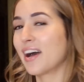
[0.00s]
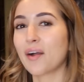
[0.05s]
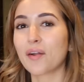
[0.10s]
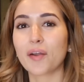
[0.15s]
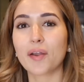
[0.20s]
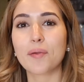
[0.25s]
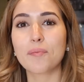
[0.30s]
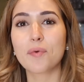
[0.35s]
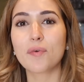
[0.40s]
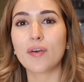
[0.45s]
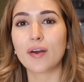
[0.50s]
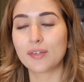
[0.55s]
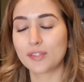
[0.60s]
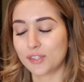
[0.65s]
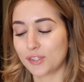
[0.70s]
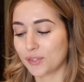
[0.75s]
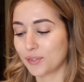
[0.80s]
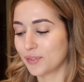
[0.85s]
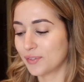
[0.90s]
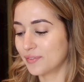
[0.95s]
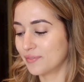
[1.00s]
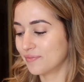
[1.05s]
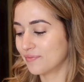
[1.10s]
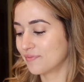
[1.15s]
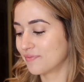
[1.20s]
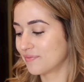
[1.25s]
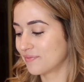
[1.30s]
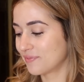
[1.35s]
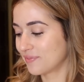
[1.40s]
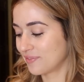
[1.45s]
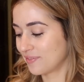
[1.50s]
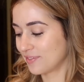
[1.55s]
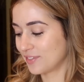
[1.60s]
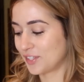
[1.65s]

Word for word: I'm gonna move out soon. No.